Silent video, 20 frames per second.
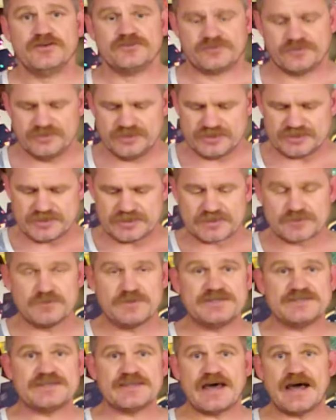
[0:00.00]
So just a
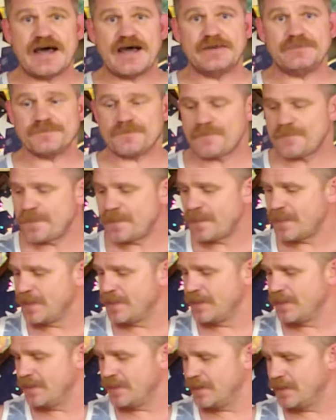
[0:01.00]
squeeze of that.
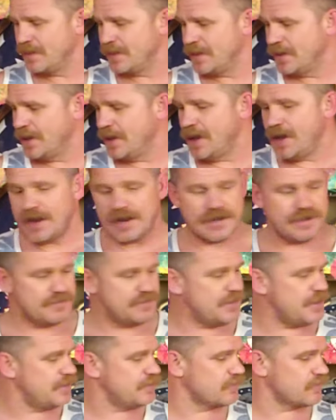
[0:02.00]

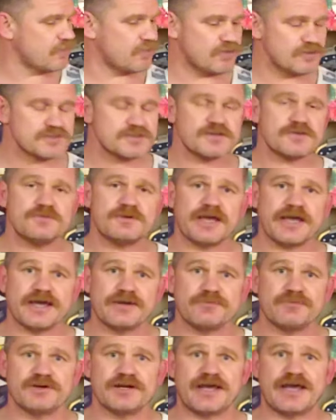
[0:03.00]
And then you're also going
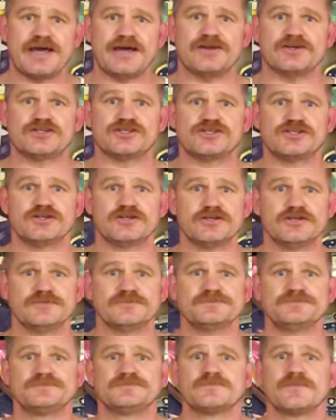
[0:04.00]
to want to add a
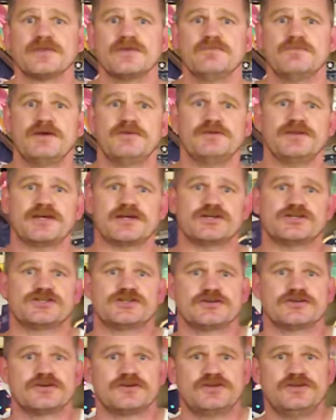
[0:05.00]
sugar, maybe like a
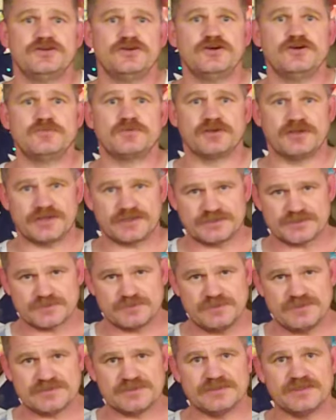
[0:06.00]
sugar cube or like a
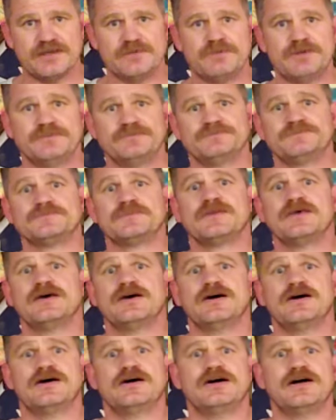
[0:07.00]
squeeze of lemon.
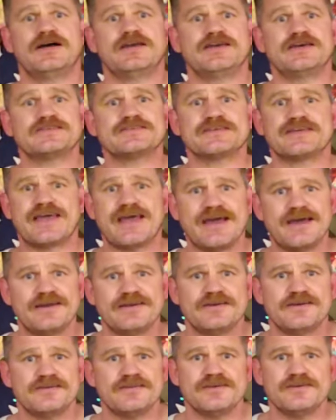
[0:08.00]
I guess in
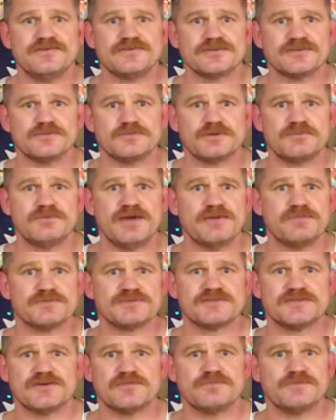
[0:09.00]
Canada they use a little bit of maple
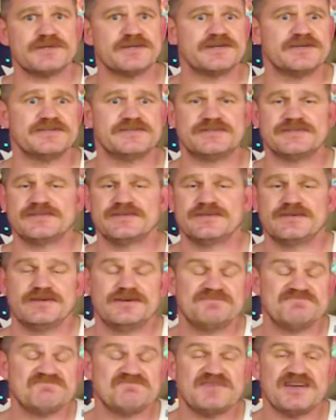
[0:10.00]
syrup because
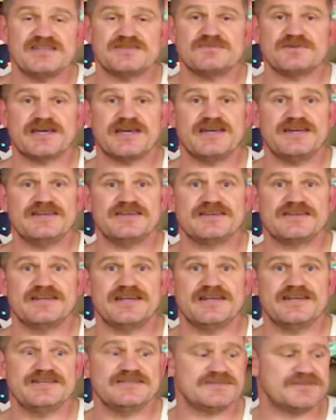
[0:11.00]
that's what
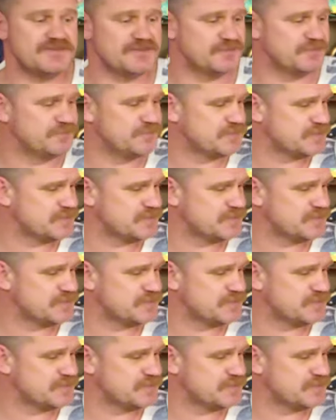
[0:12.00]
Canadians do.